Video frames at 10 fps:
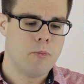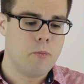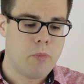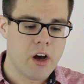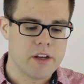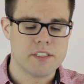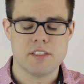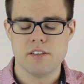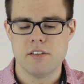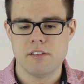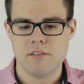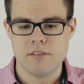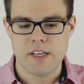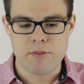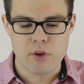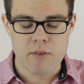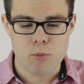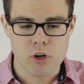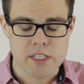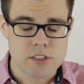But if you have a
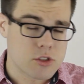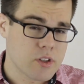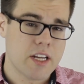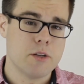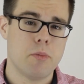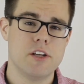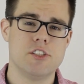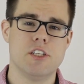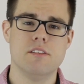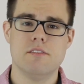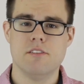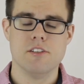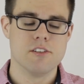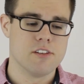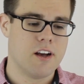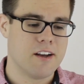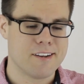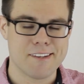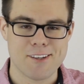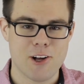more constrained budget, you're a
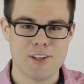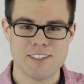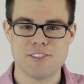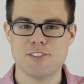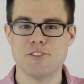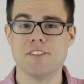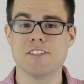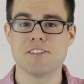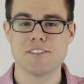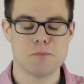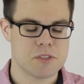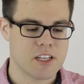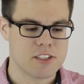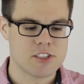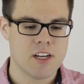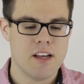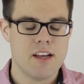college student or some such,